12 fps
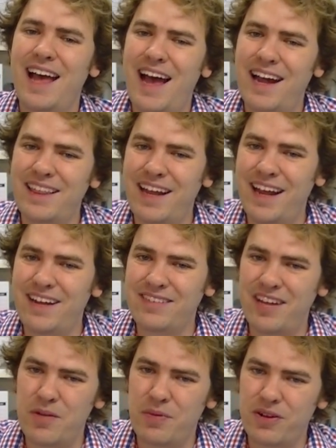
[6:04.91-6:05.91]
I thought I could
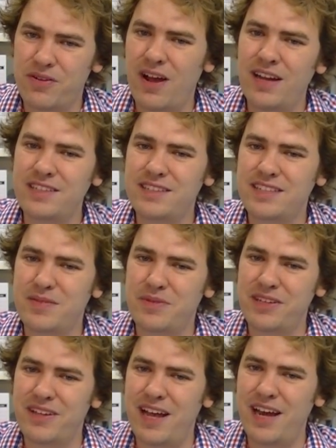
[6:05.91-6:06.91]
set up a garage
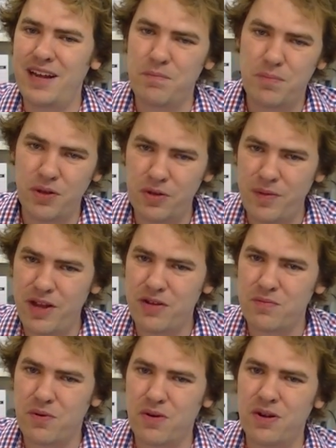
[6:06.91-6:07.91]
assembly line and build my
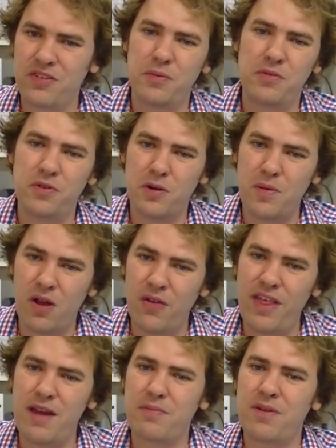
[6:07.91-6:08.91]
own boards and absorb all
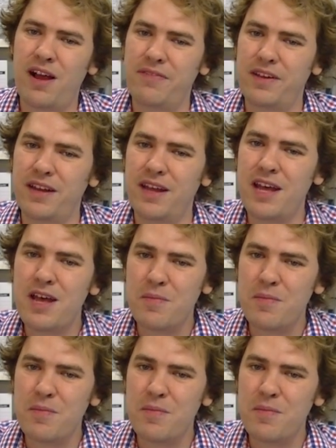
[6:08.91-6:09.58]
that profit.